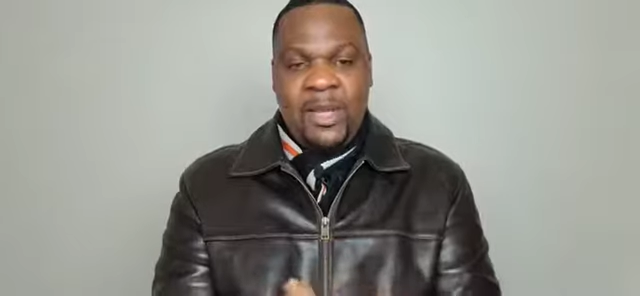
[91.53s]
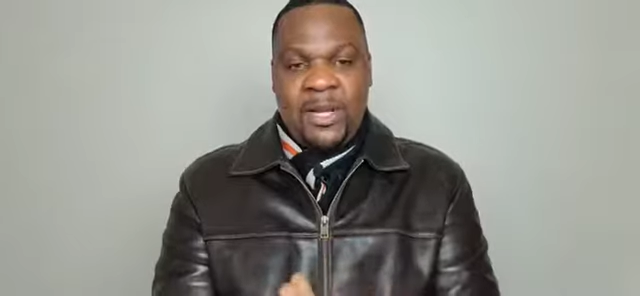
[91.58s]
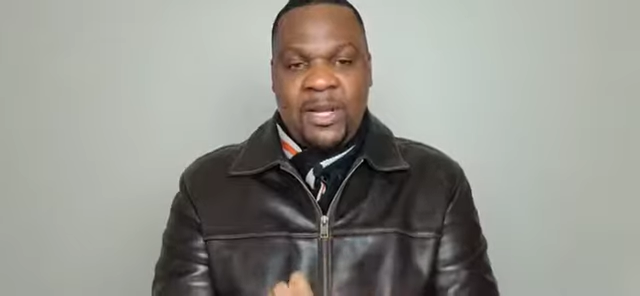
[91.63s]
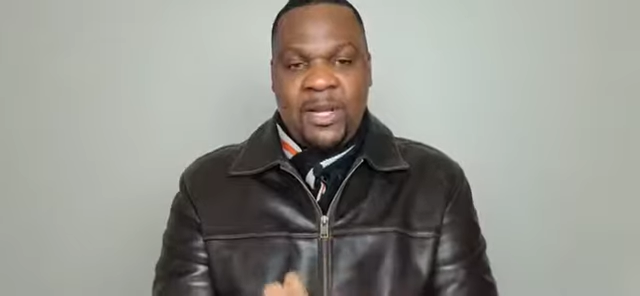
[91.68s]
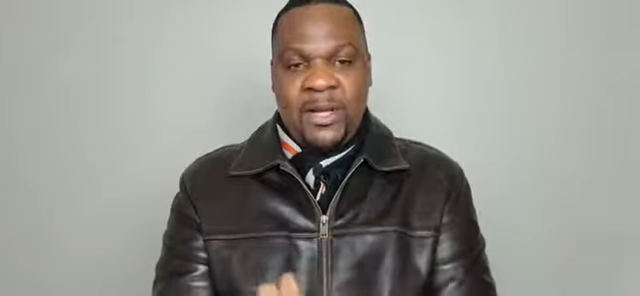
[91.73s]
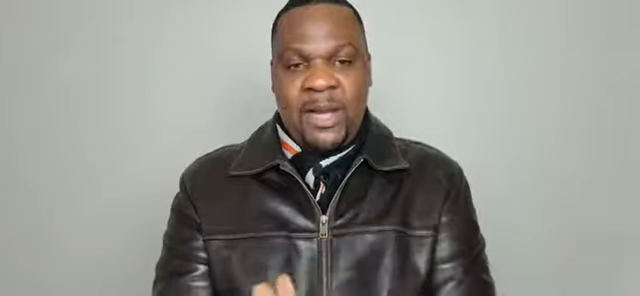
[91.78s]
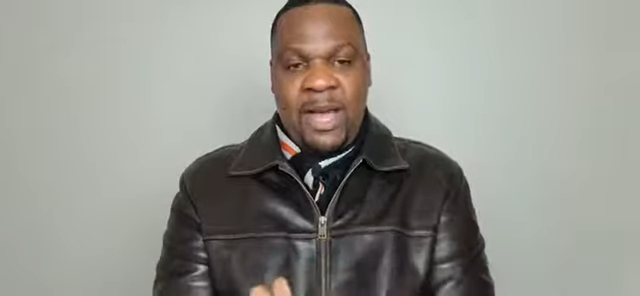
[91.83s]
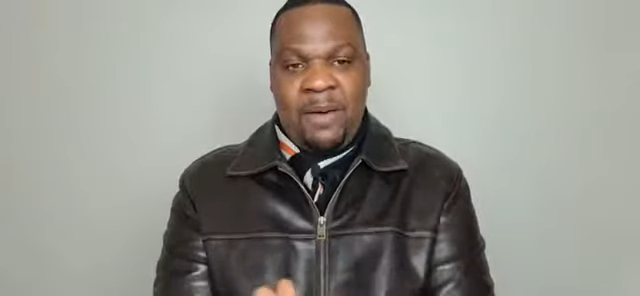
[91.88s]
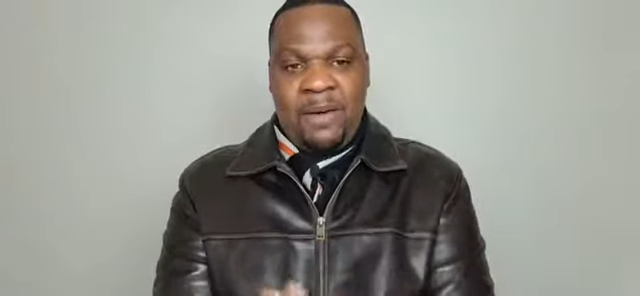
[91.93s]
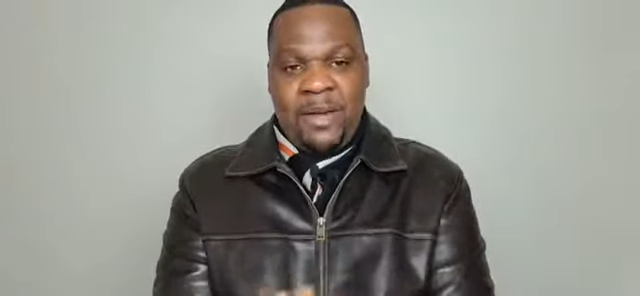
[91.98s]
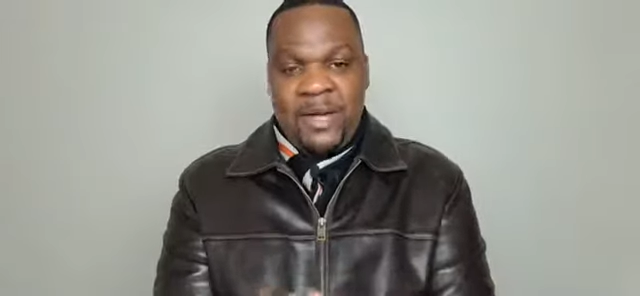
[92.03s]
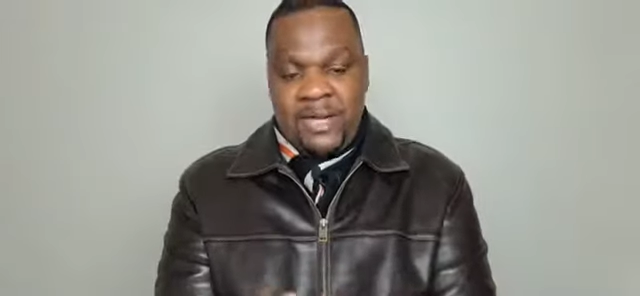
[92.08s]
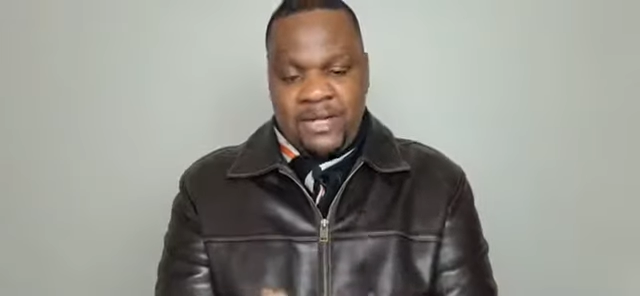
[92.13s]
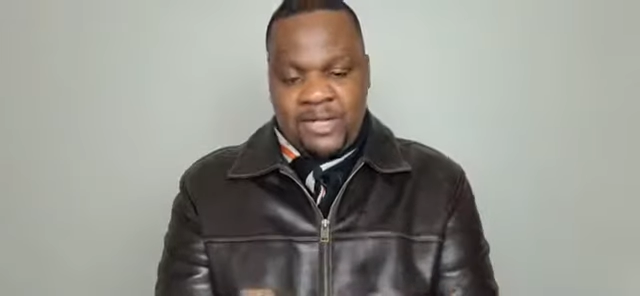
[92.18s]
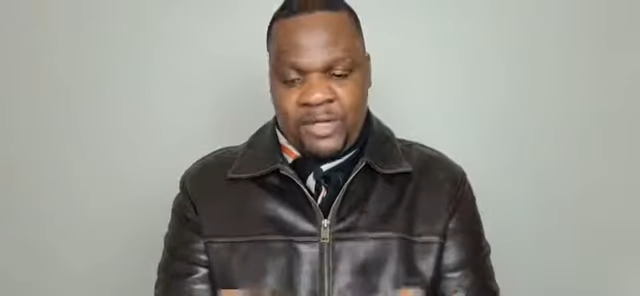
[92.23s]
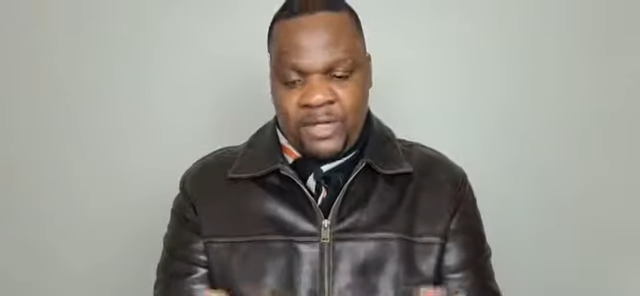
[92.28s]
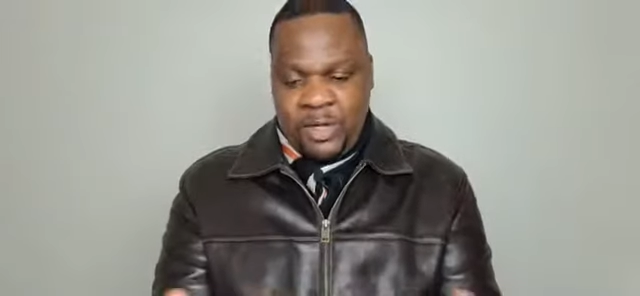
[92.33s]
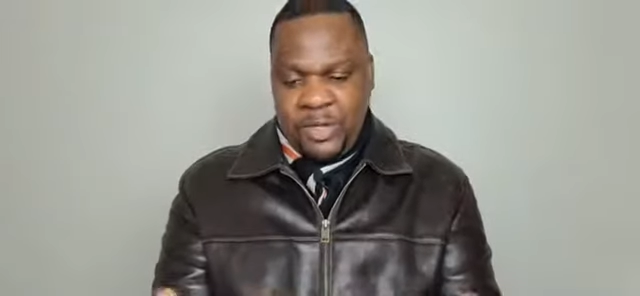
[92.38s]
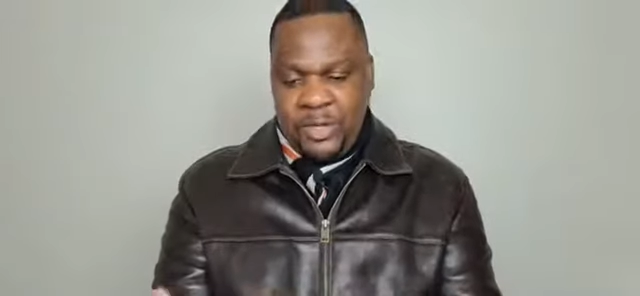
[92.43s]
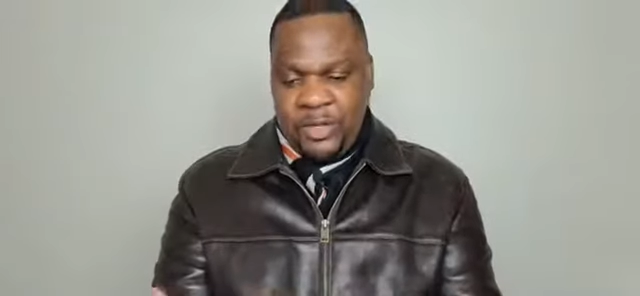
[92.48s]
Look, I want
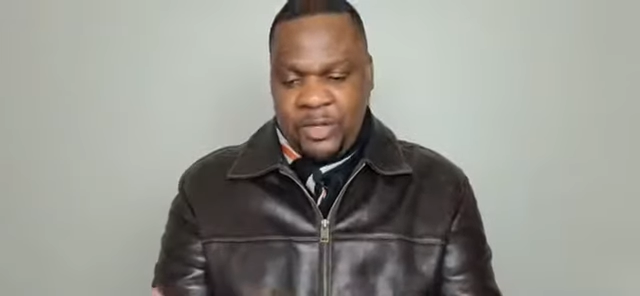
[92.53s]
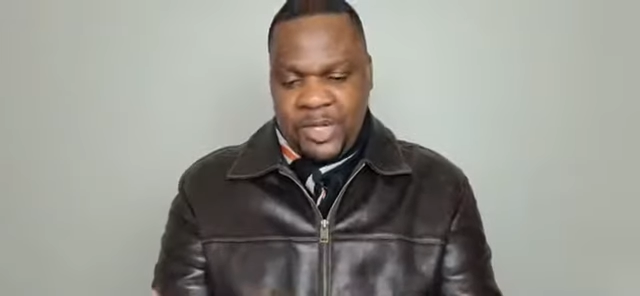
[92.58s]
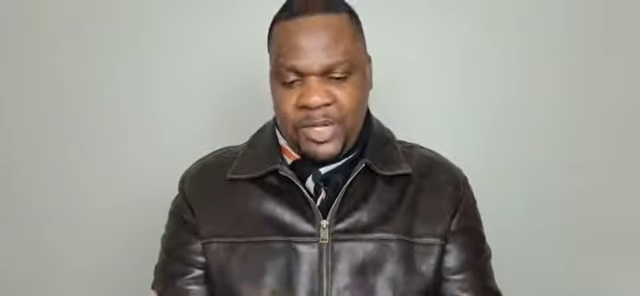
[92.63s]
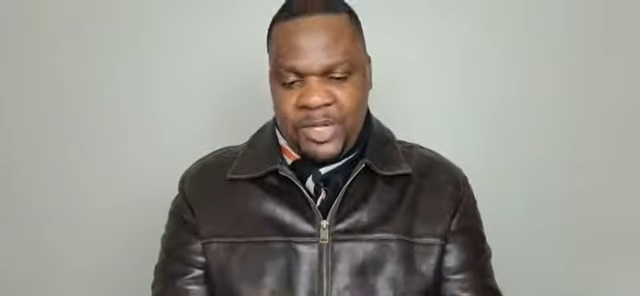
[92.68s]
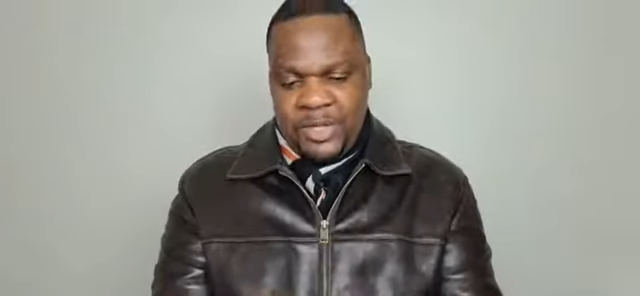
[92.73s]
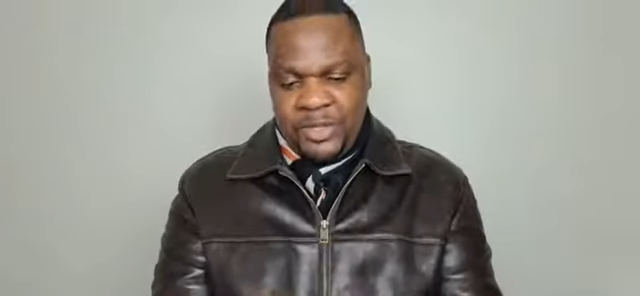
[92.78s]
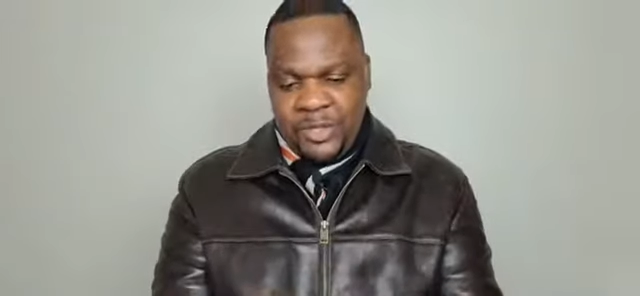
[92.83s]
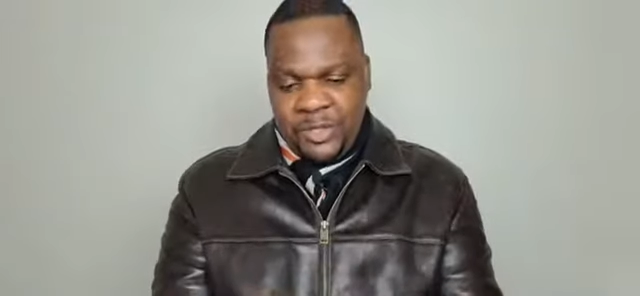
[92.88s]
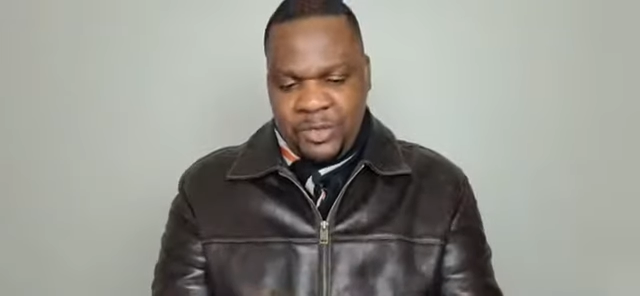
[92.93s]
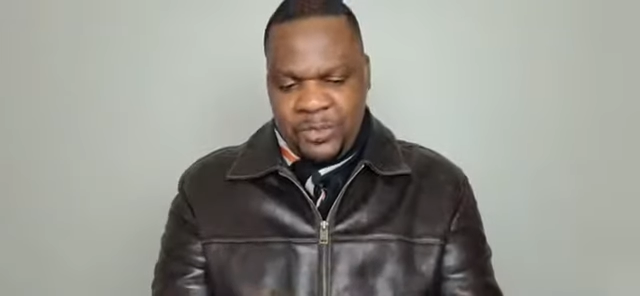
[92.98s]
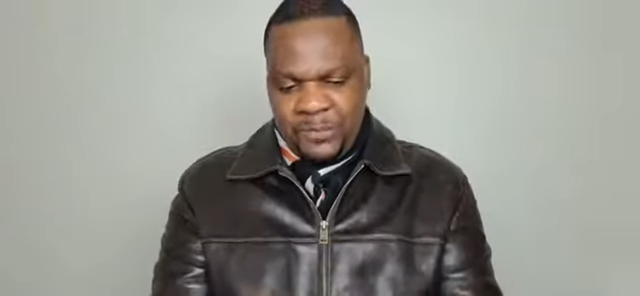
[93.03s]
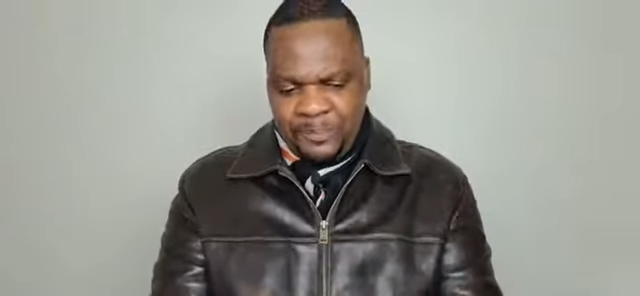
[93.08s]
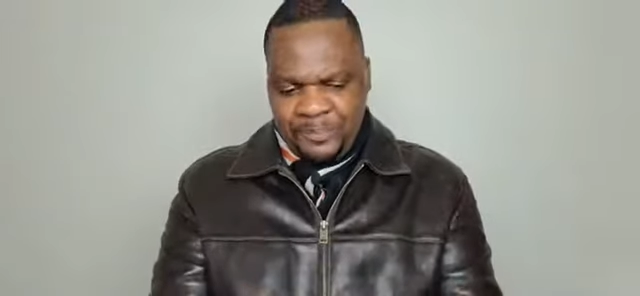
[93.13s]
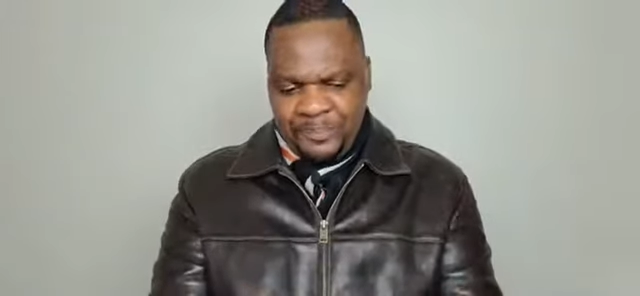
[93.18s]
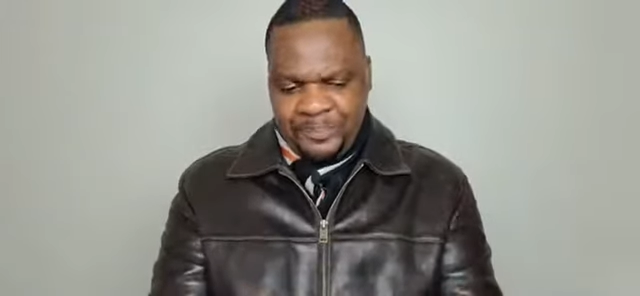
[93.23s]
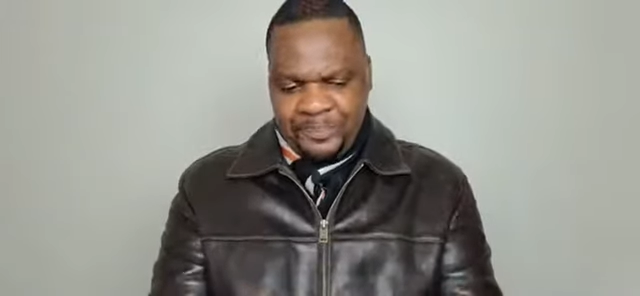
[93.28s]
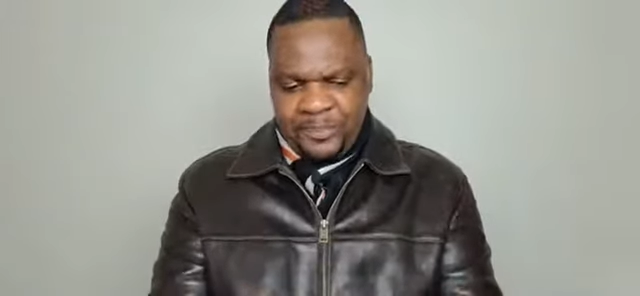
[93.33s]
us to look into